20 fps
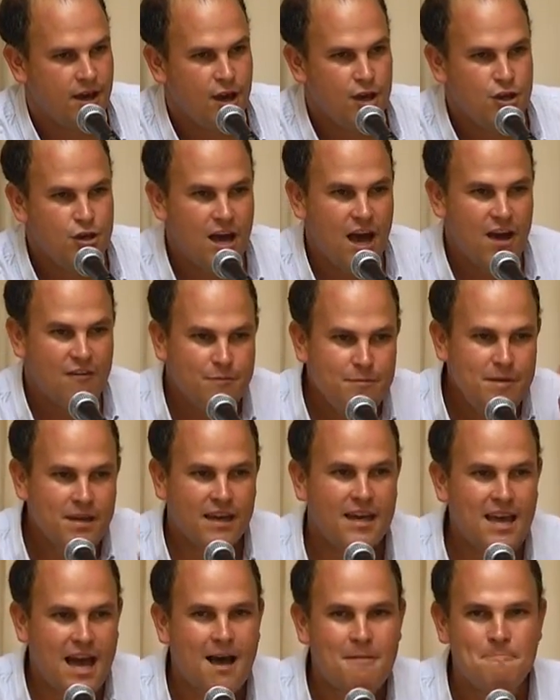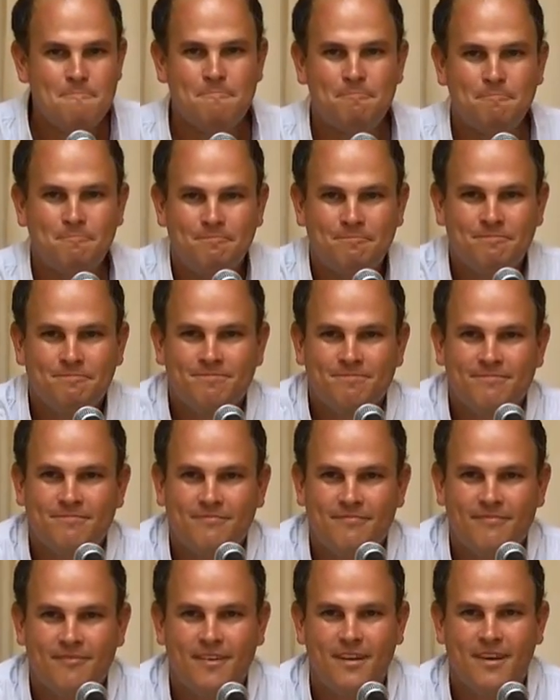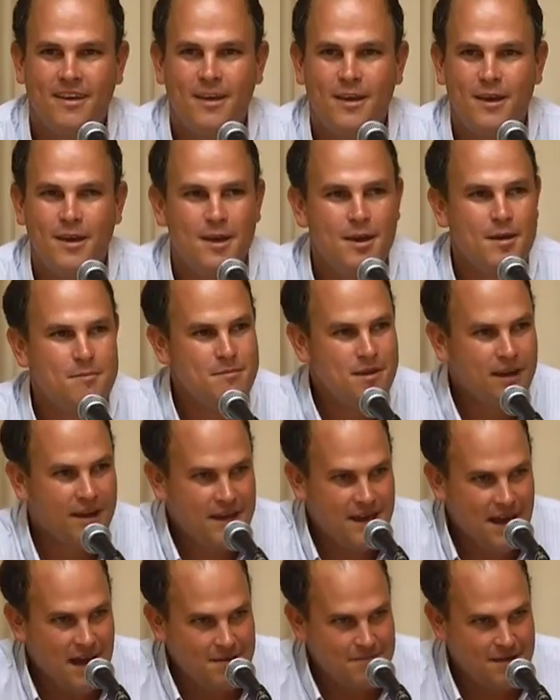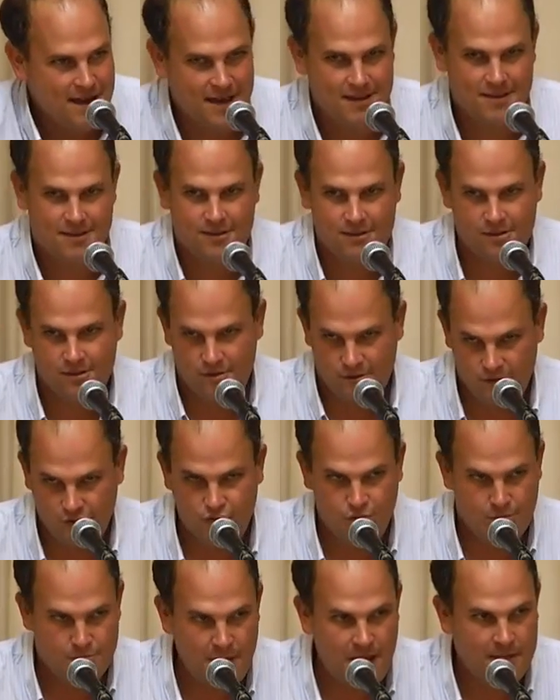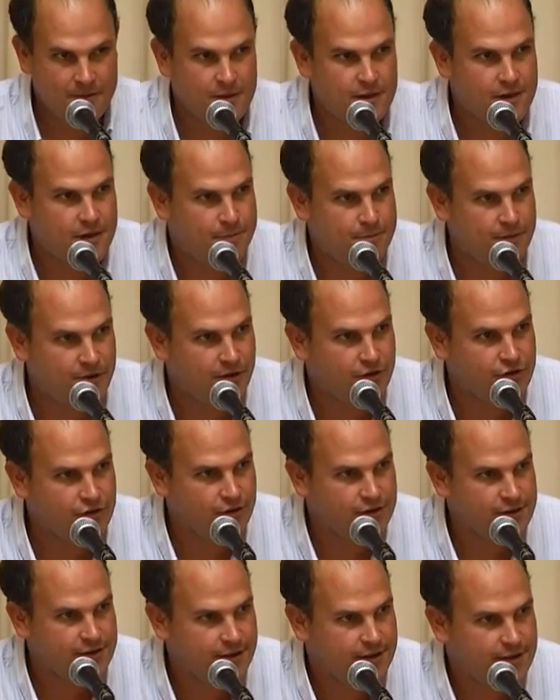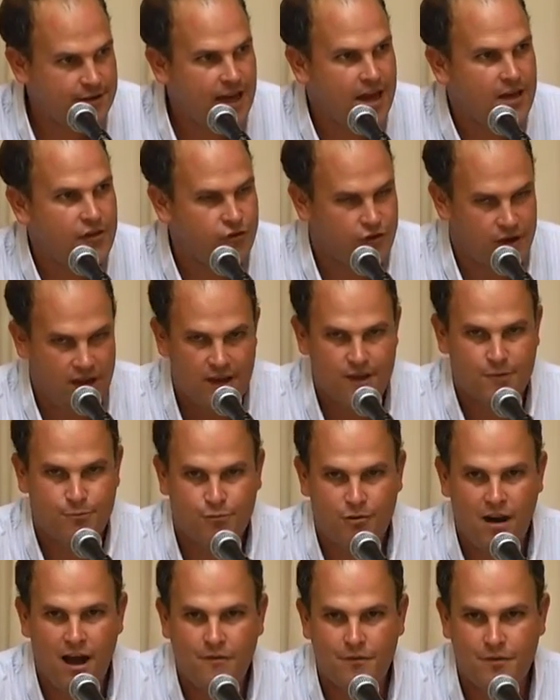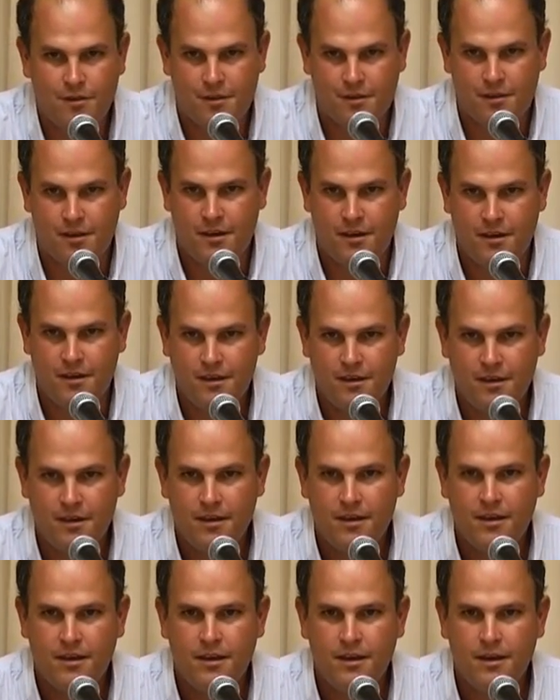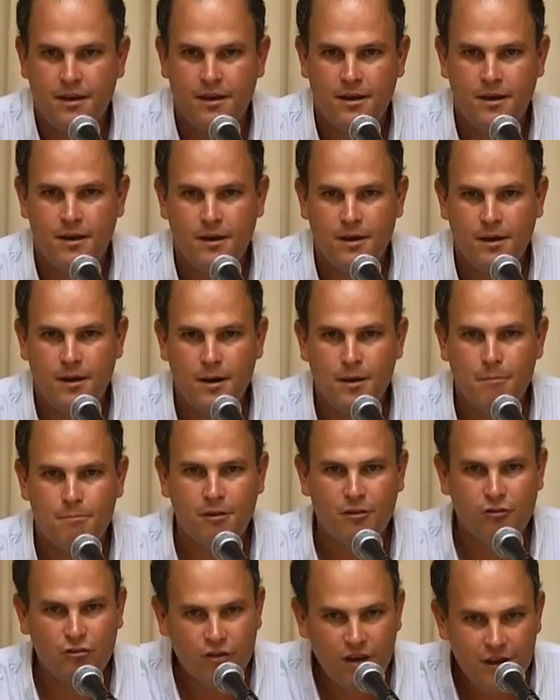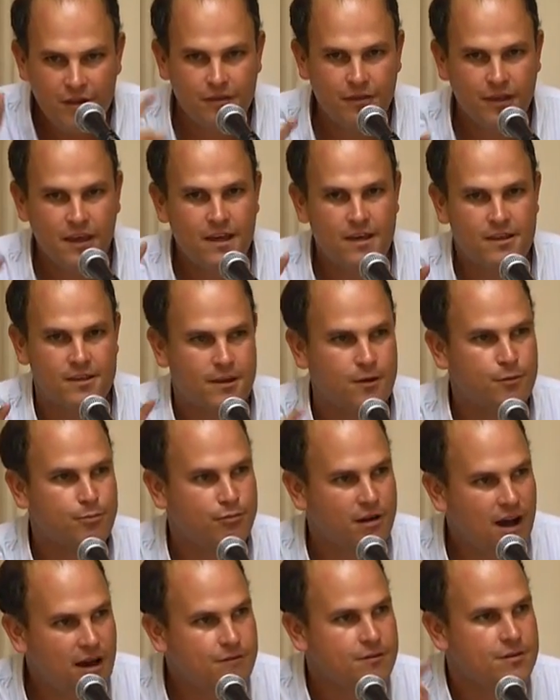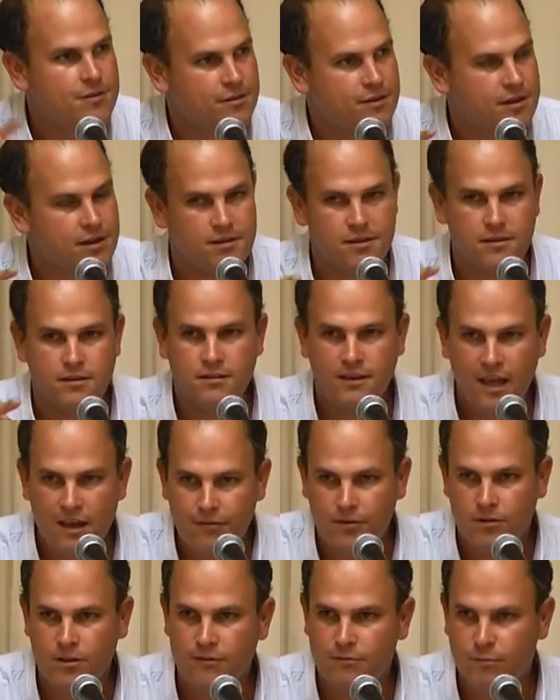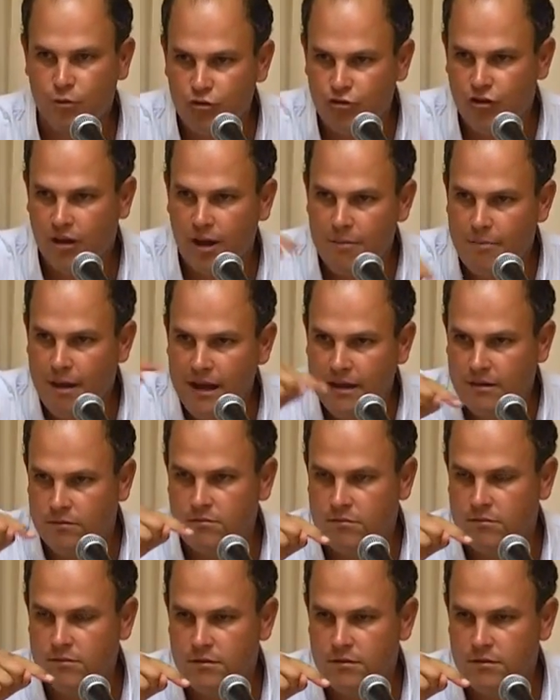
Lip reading: You have Miriam. Miriam has tremendous spiritual success. She has prophecy. But she thinks that her prophecy is in the level of Moshe Rabbeinu.